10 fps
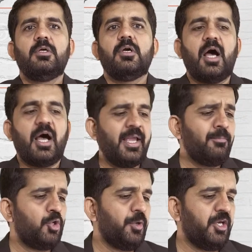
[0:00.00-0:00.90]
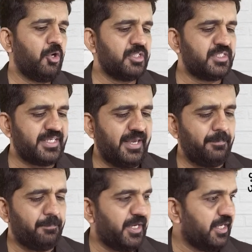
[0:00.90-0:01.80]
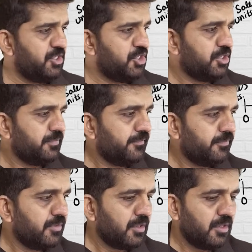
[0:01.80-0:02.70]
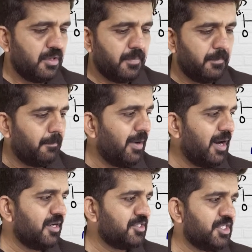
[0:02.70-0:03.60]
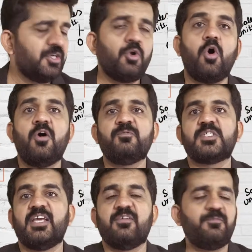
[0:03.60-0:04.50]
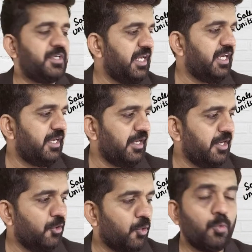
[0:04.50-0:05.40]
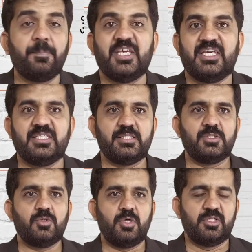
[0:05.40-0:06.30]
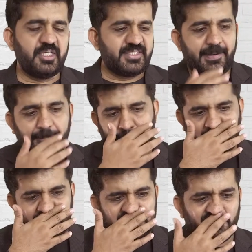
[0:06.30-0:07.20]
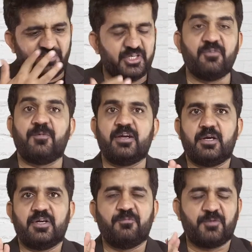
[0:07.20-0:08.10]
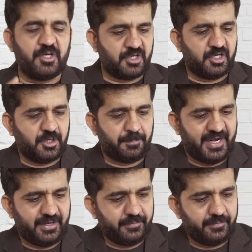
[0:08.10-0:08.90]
I am doing on same page margin of safety in rupees on the same page with different color pen.